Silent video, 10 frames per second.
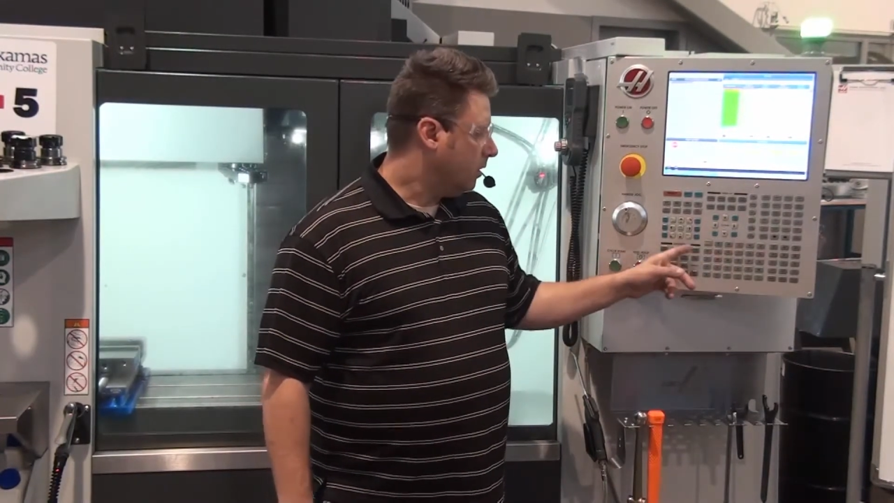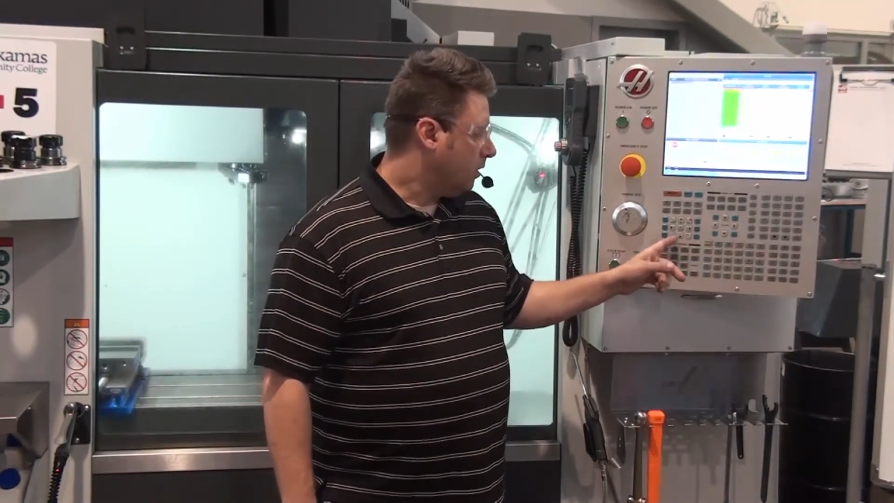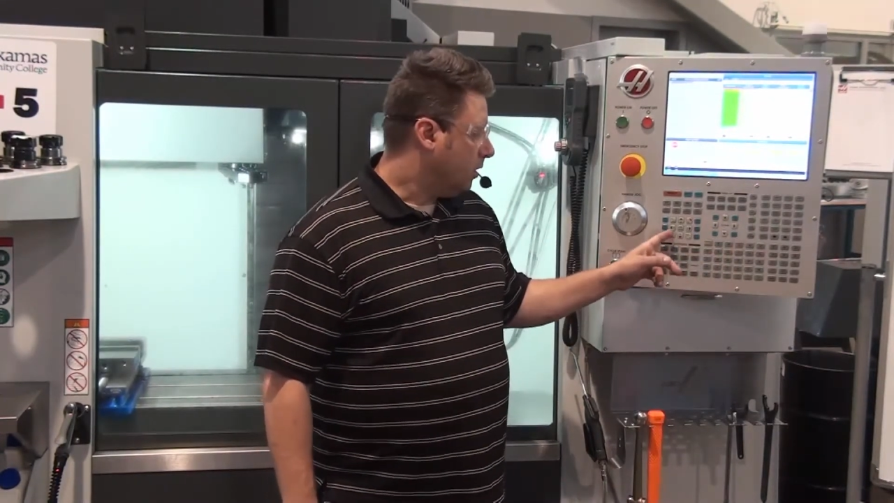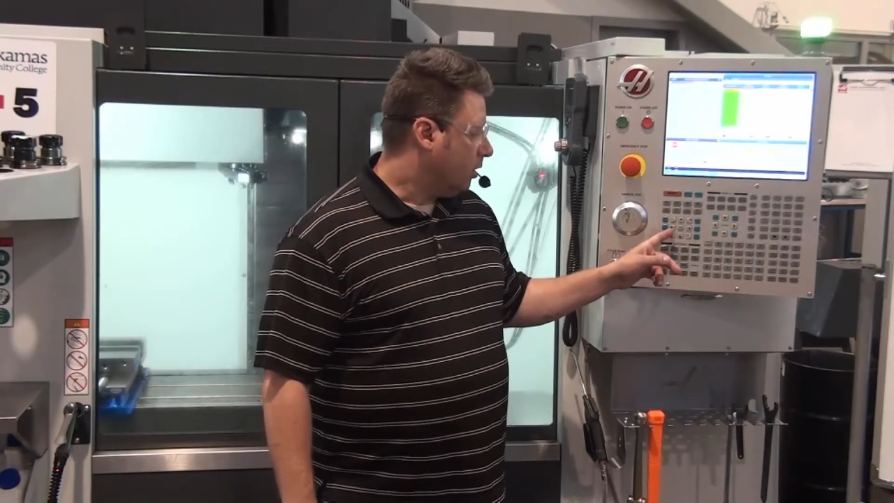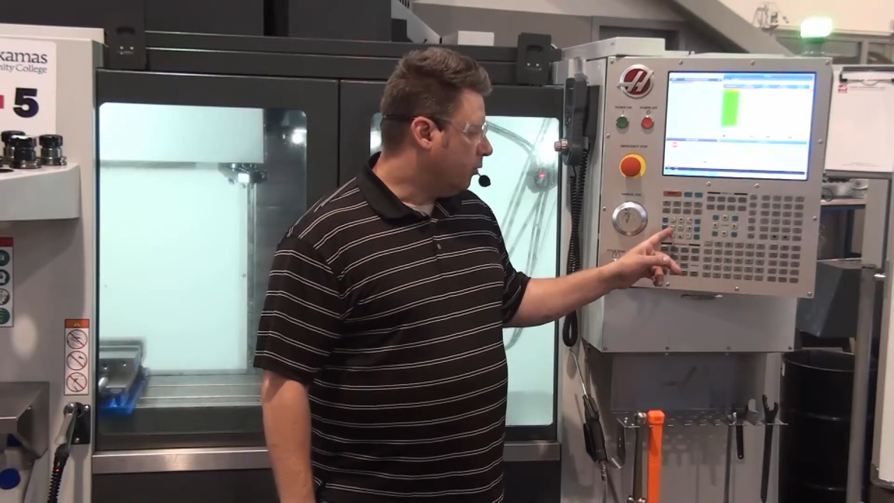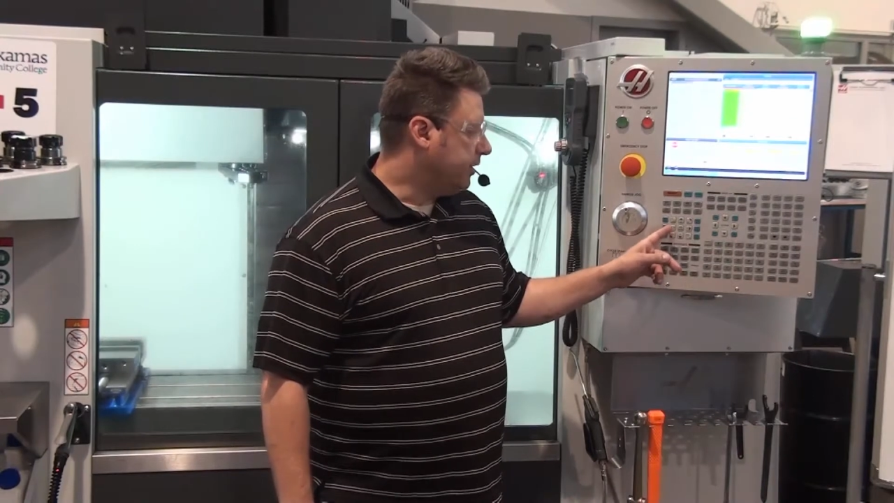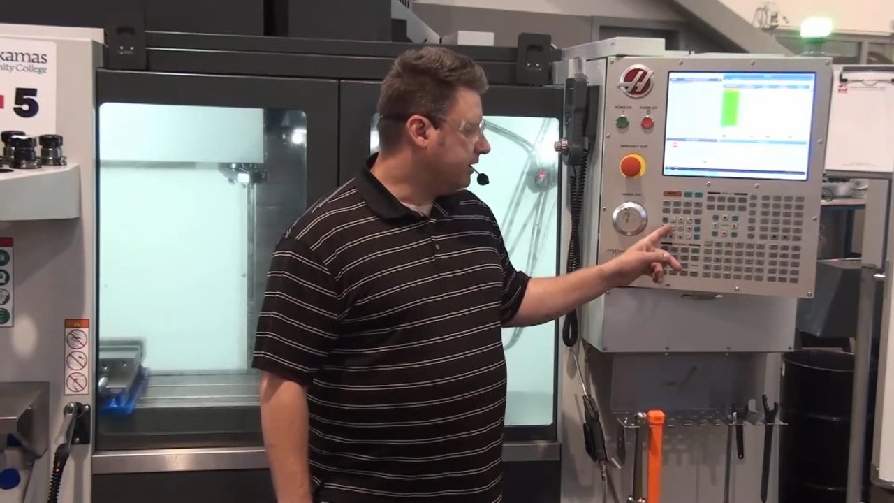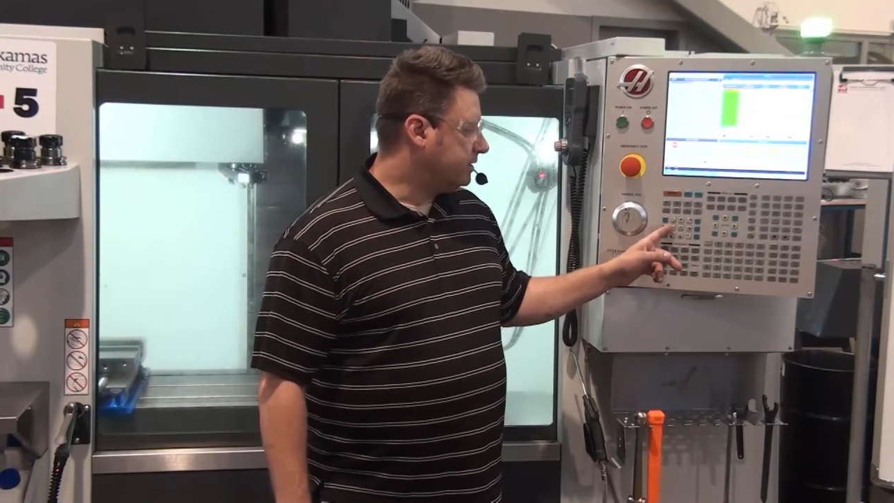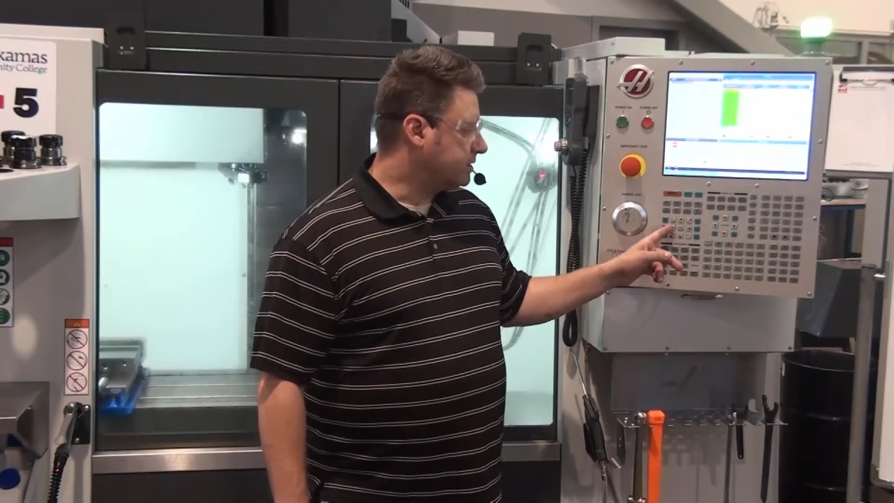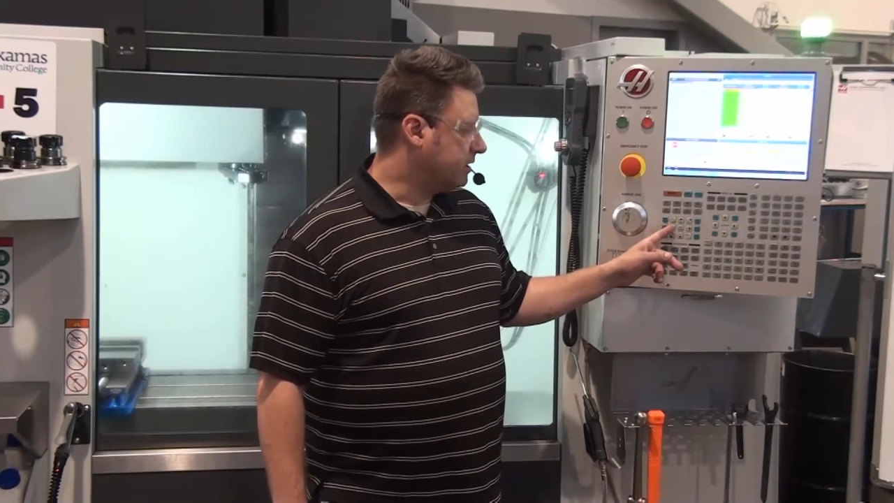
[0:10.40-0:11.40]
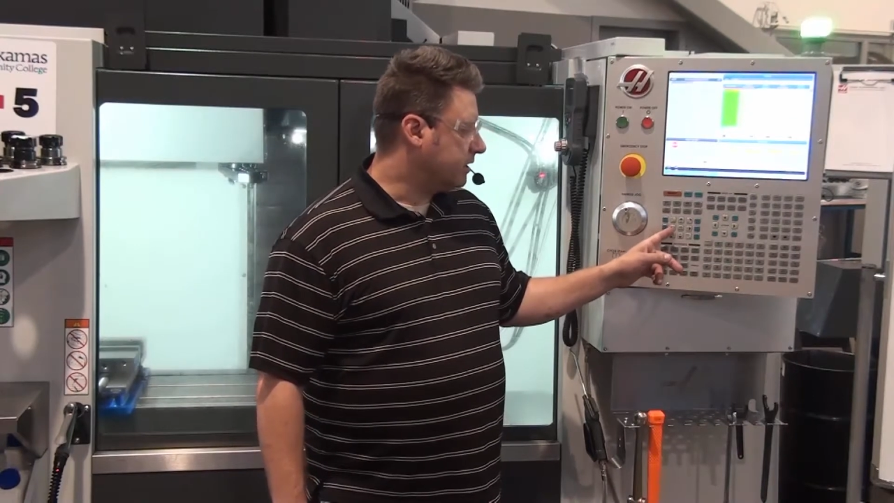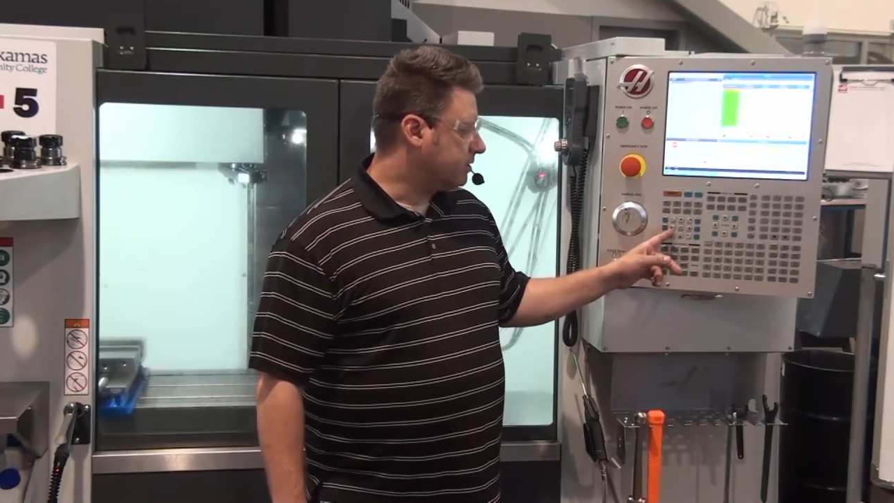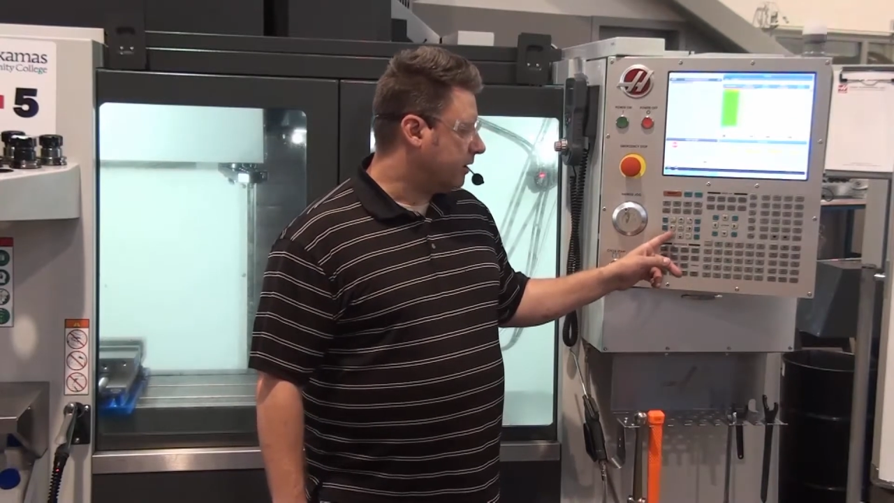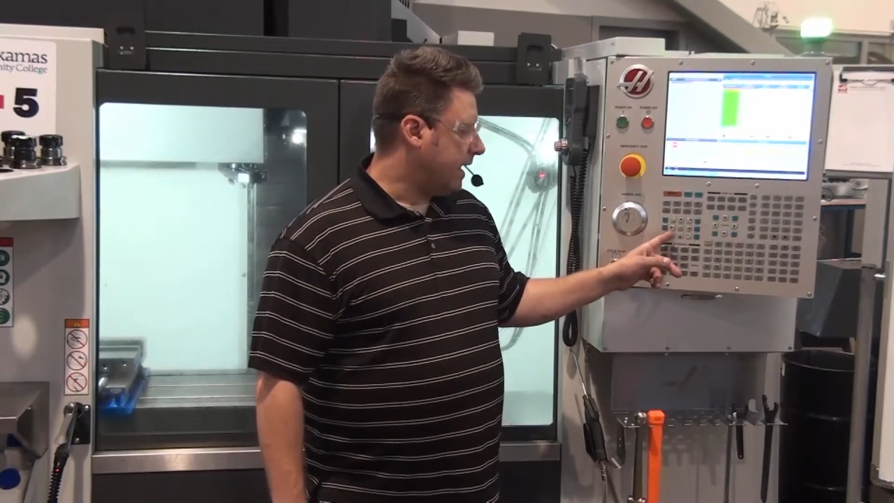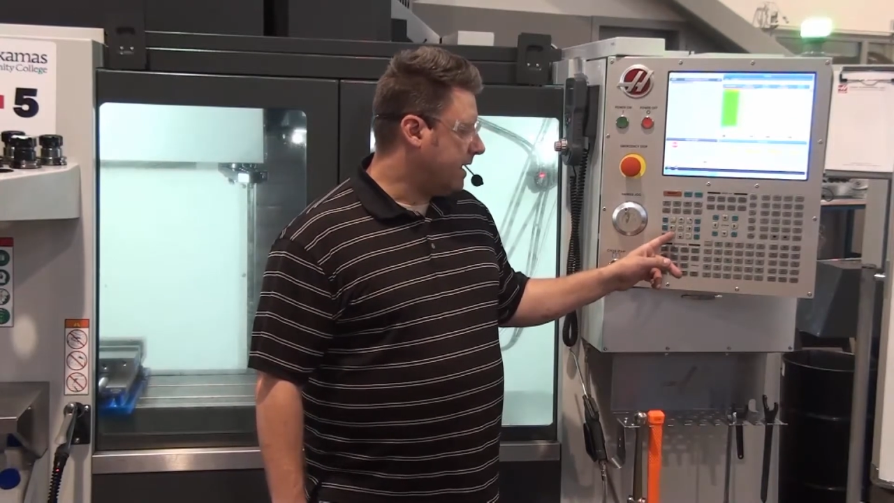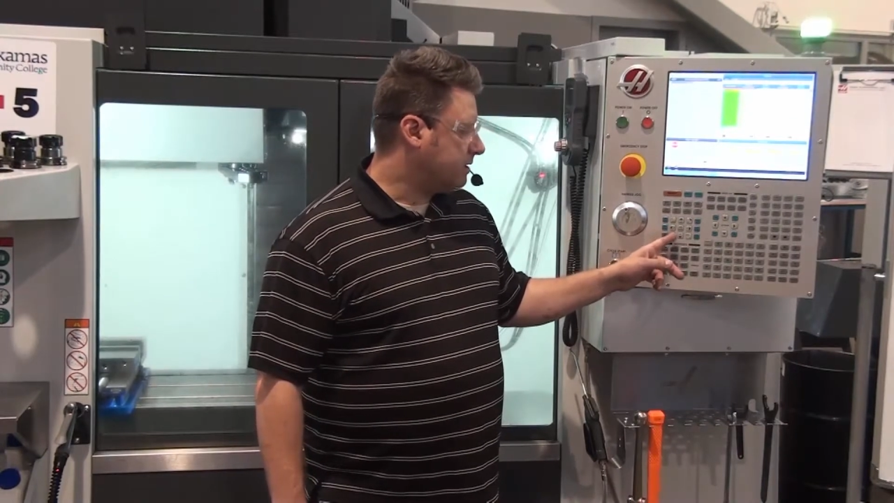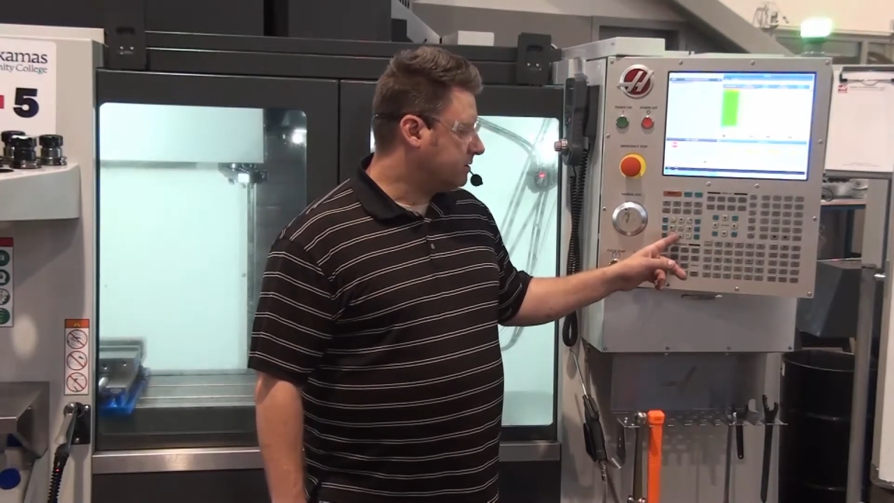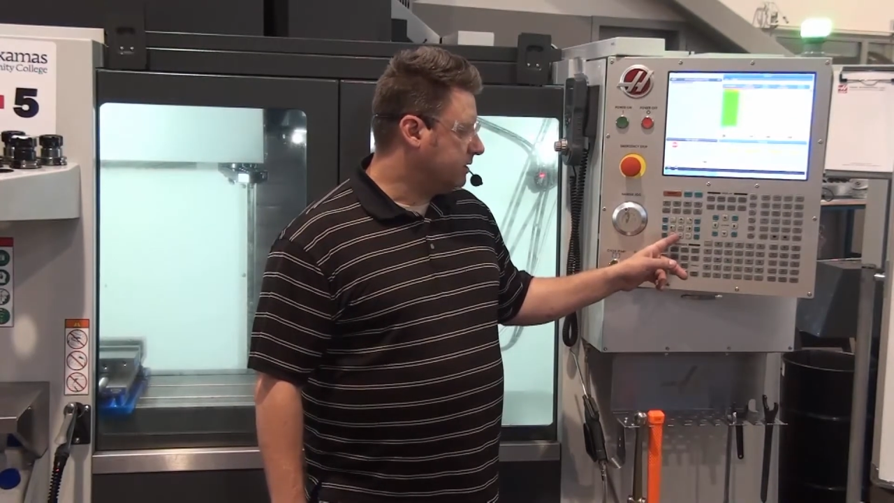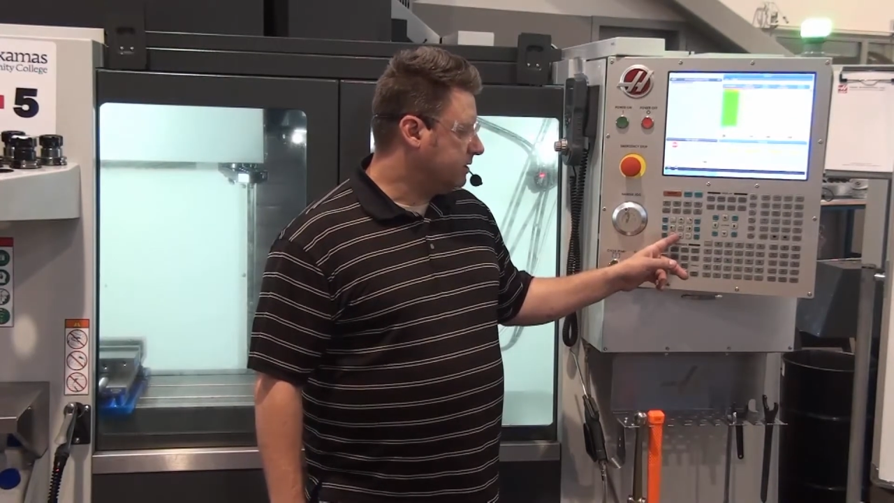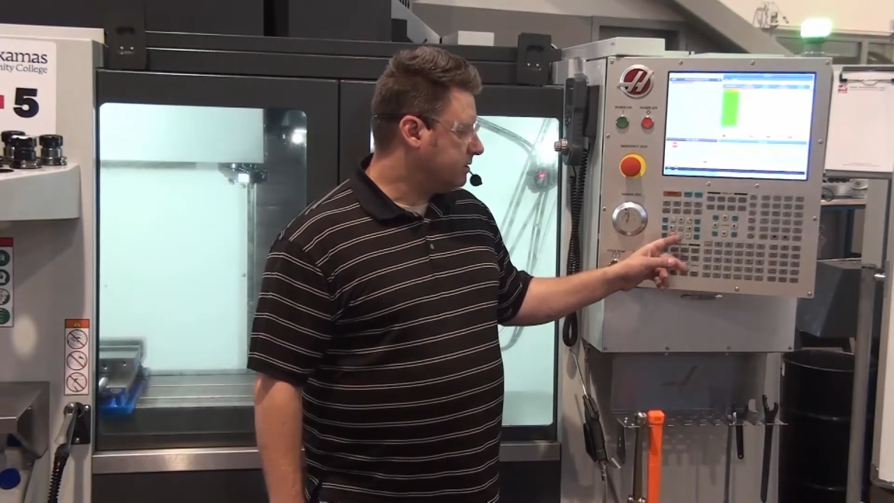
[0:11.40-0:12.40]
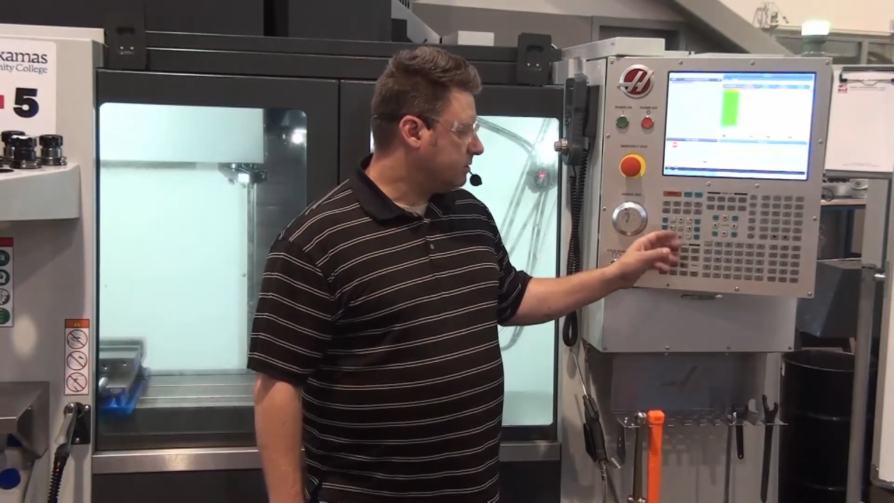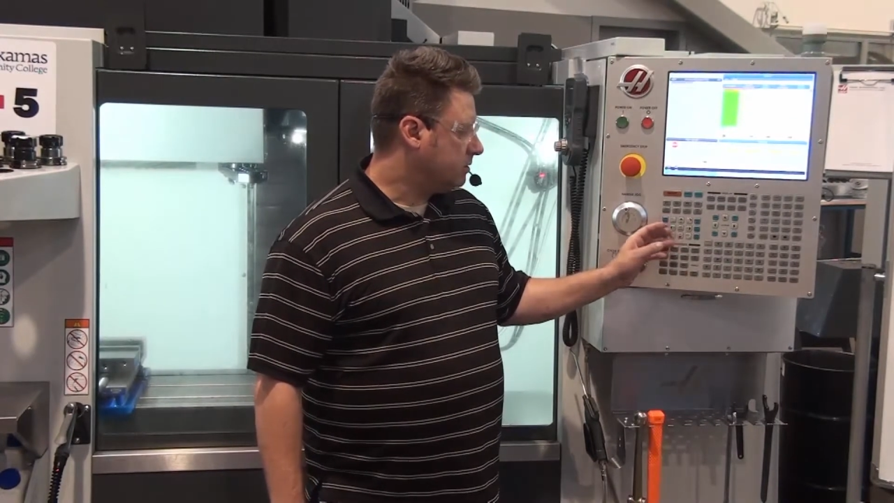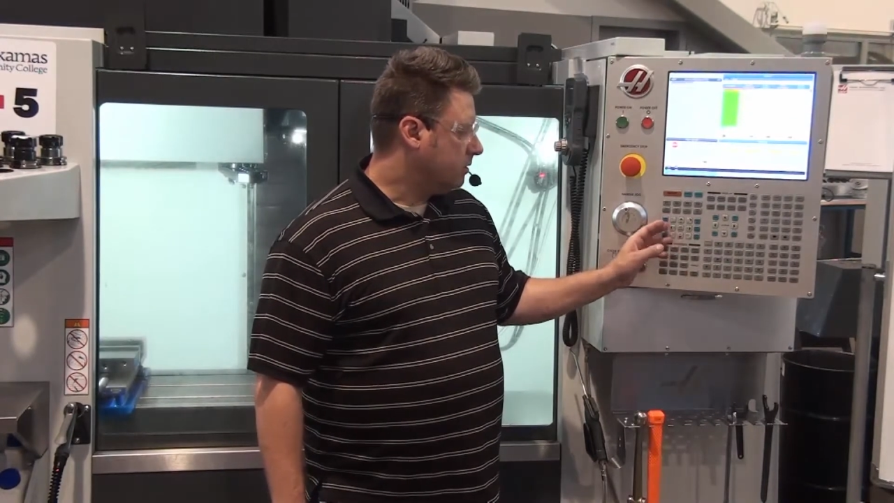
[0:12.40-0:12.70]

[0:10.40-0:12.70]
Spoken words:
We need to select our axes,